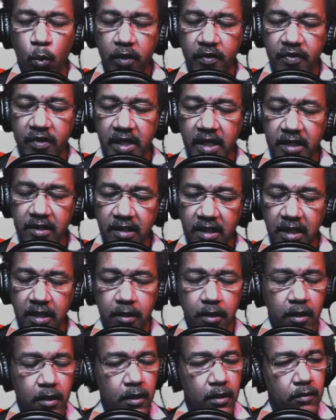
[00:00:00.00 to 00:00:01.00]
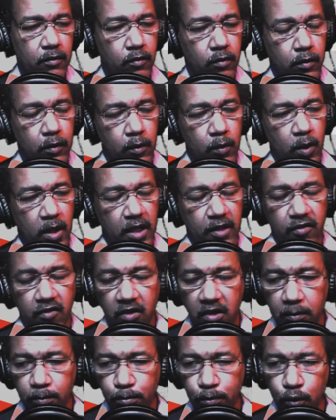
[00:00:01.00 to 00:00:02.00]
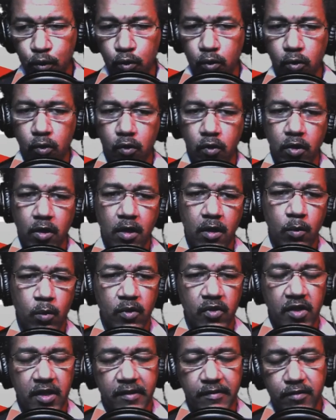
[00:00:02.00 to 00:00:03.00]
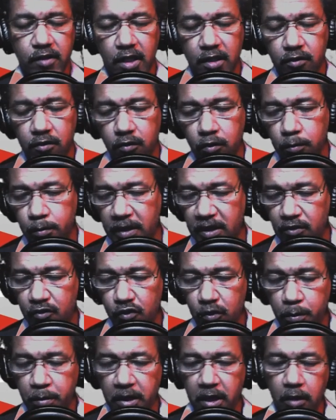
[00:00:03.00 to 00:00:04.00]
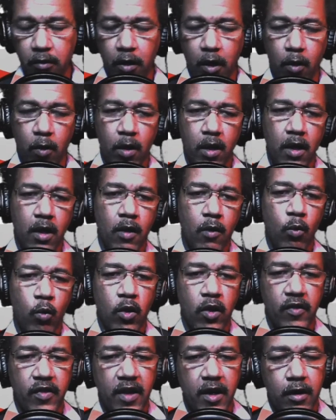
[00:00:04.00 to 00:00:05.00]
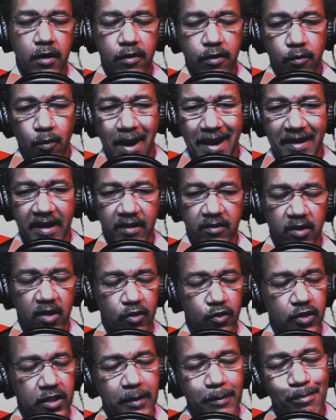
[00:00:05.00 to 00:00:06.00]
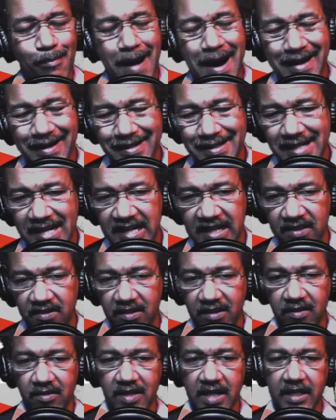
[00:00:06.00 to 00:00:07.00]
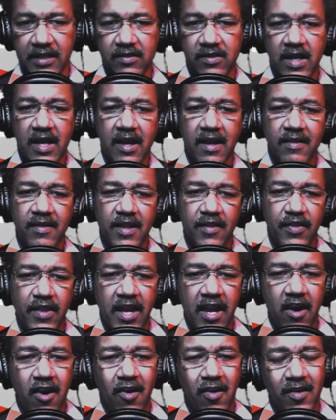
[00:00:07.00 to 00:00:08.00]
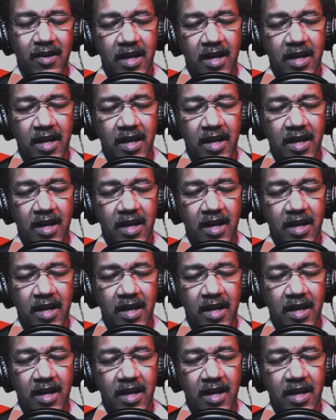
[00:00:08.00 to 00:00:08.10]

they did to Tim Pool, what they've done to Ben Shapiro, where they're threatening, they're demonetizing sites, that they are